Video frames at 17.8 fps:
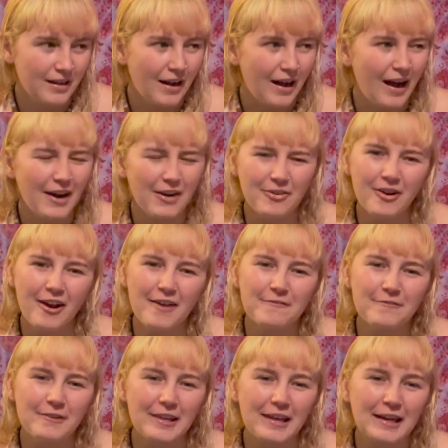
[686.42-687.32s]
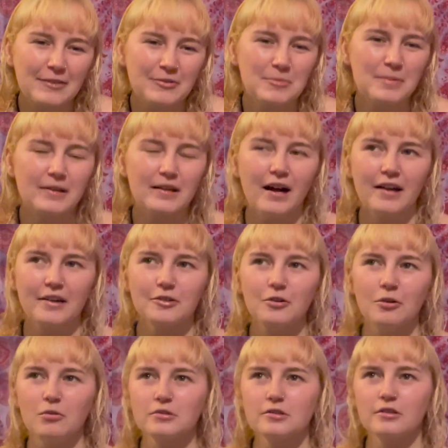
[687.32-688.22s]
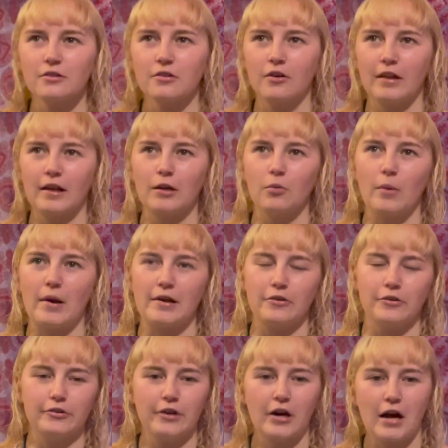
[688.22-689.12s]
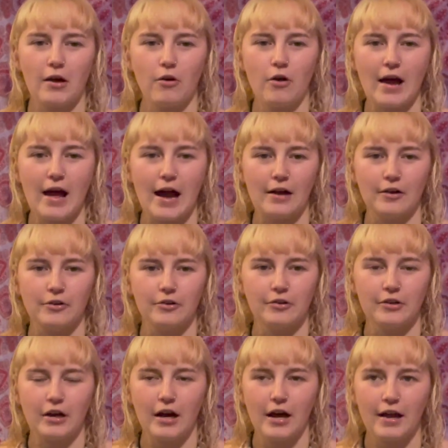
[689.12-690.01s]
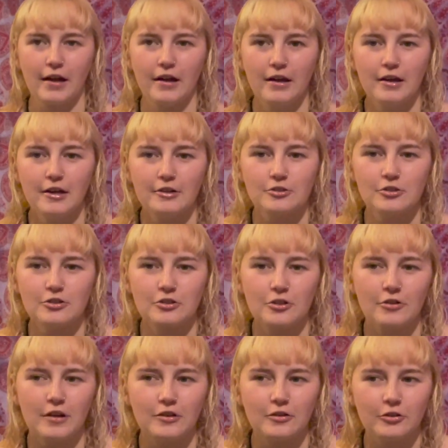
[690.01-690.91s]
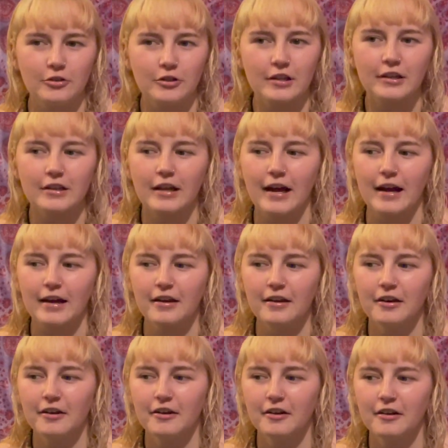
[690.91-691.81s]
I don't know, I feel like it would be kind of cool to know like when you die or how you die, just so that you can like,